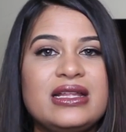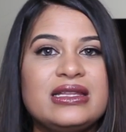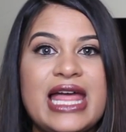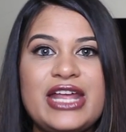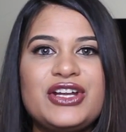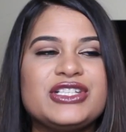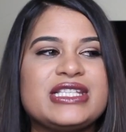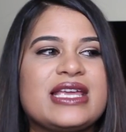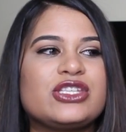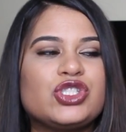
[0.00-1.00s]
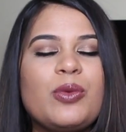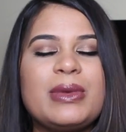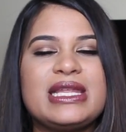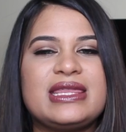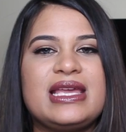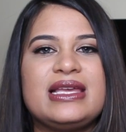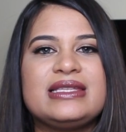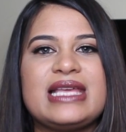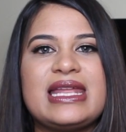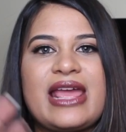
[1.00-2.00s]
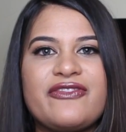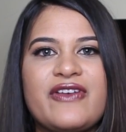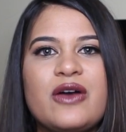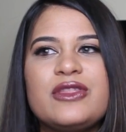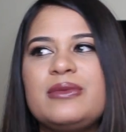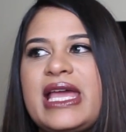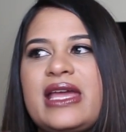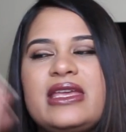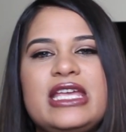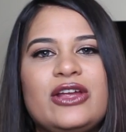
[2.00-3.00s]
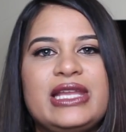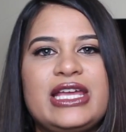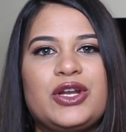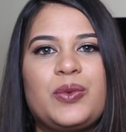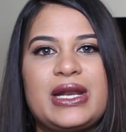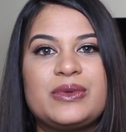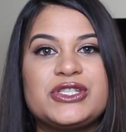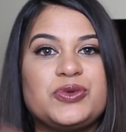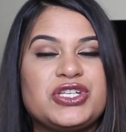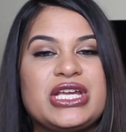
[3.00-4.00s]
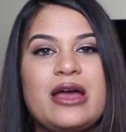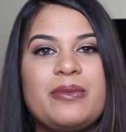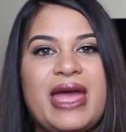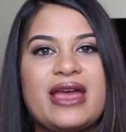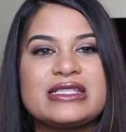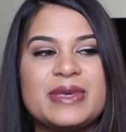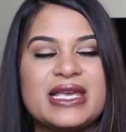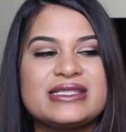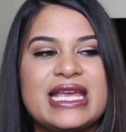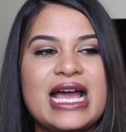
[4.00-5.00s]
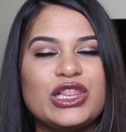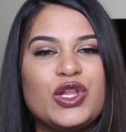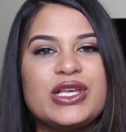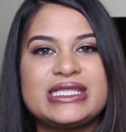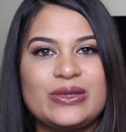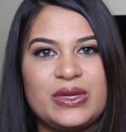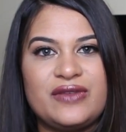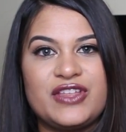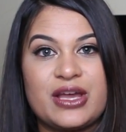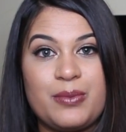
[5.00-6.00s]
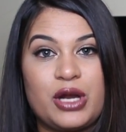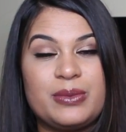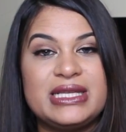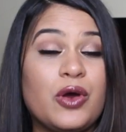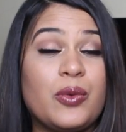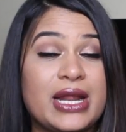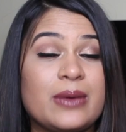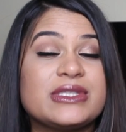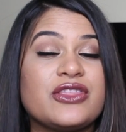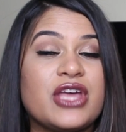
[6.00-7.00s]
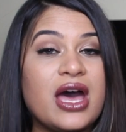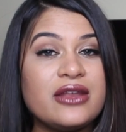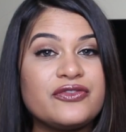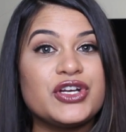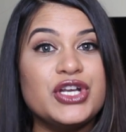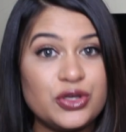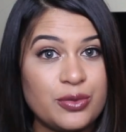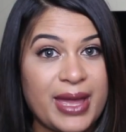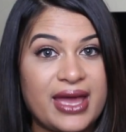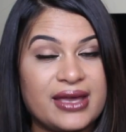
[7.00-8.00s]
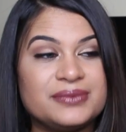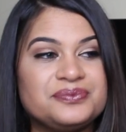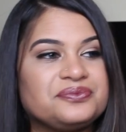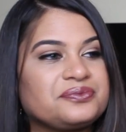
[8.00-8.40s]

letters, like so many things, and I found them like a year later when I was switching out bags because they got lost in one of the compartments. But when I was on the hunt for a new bag,